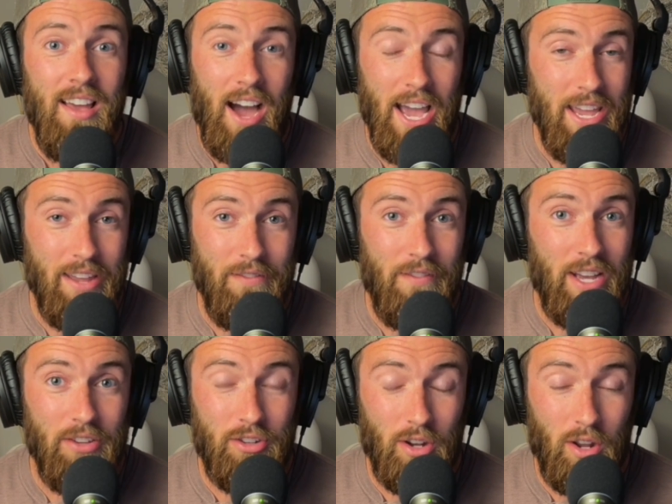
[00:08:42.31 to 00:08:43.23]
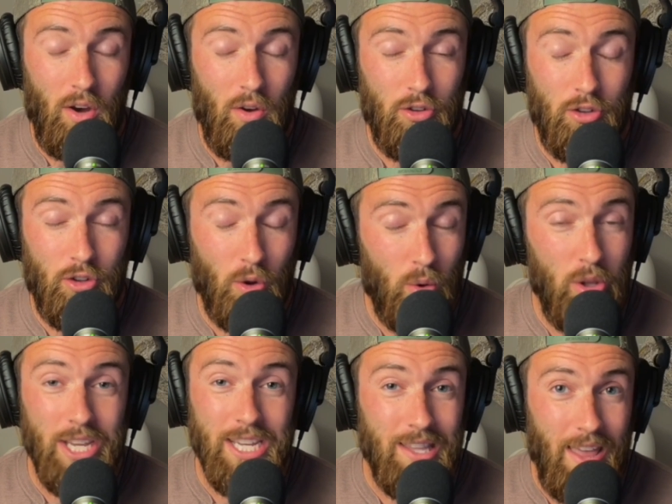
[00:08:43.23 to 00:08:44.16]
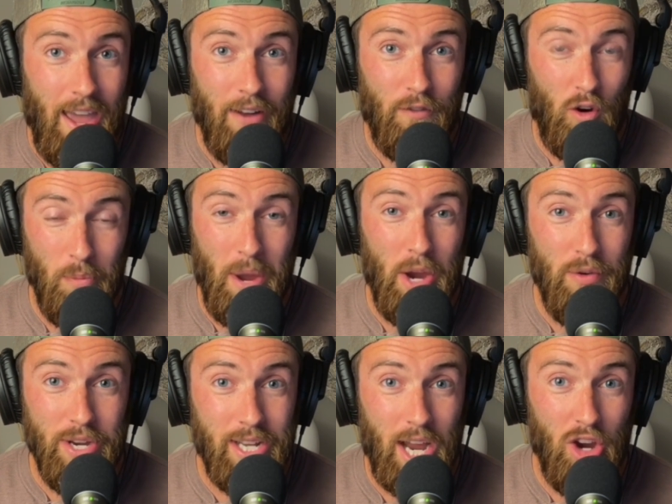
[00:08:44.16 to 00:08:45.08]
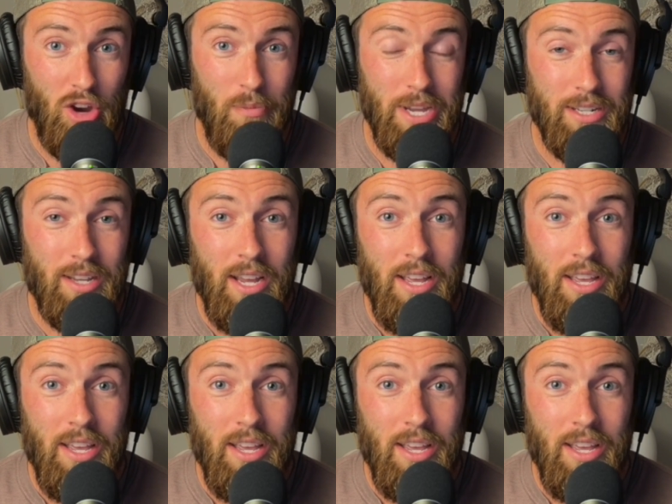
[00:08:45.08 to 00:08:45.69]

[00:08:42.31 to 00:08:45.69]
I invest solely in that for my retirement,